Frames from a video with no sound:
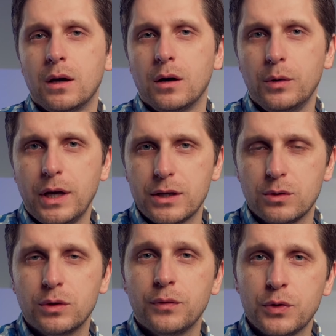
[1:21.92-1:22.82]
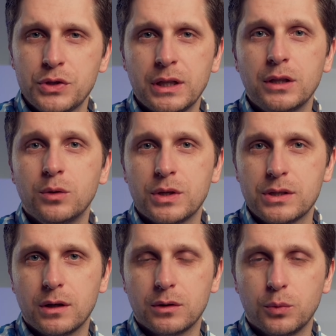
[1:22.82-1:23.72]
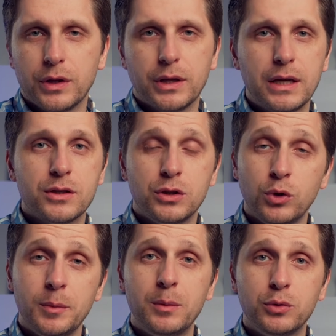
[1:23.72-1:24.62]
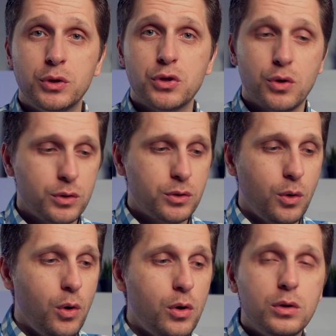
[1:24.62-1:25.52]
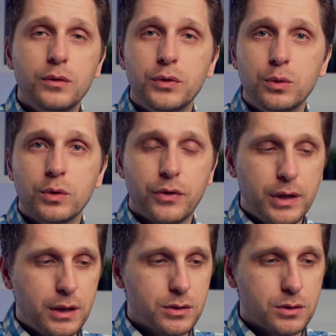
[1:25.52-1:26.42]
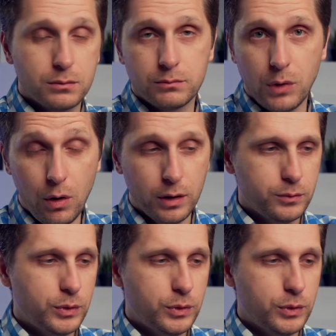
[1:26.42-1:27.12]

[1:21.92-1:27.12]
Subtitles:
Okay, so the first thing that you want to start with is you want to be able to turn all of your things on.